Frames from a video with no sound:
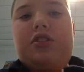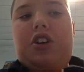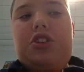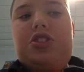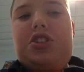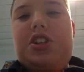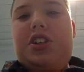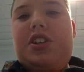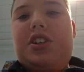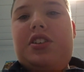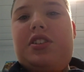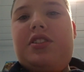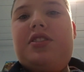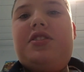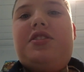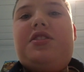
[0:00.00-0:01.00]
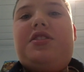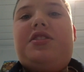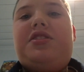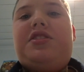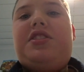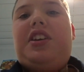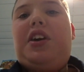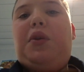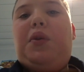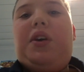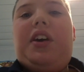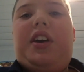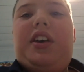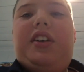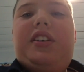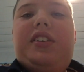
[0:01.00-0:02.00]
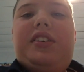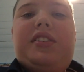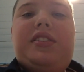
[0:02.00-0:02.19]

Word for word: Logic. Deal with it.